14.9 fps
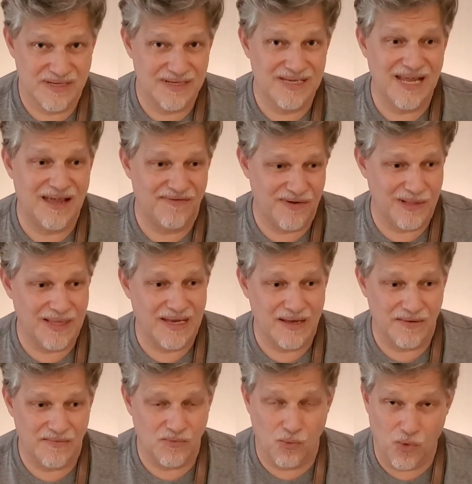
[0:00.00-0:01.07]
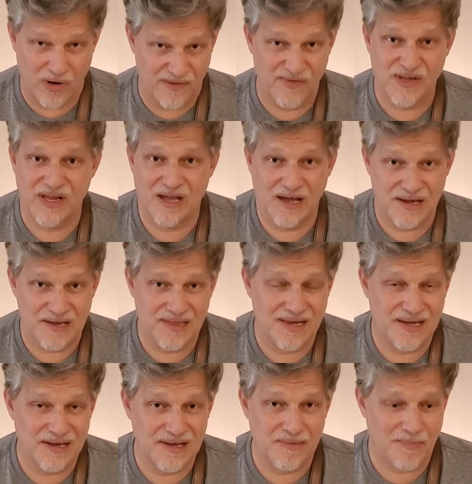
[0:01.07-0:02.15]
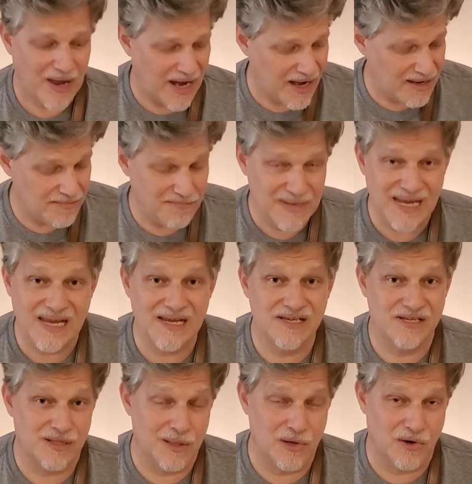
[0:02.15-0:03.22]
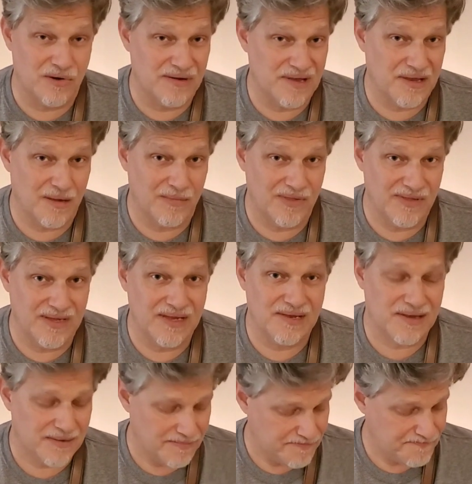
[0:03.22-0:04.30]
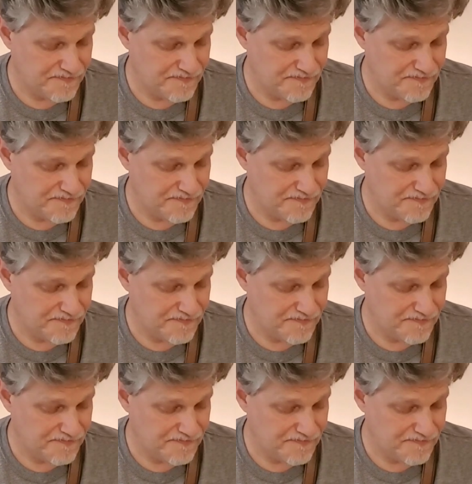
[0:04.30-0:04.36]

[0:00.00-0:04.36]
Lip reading: definitely one of the cuts that inspired me to learn some of this.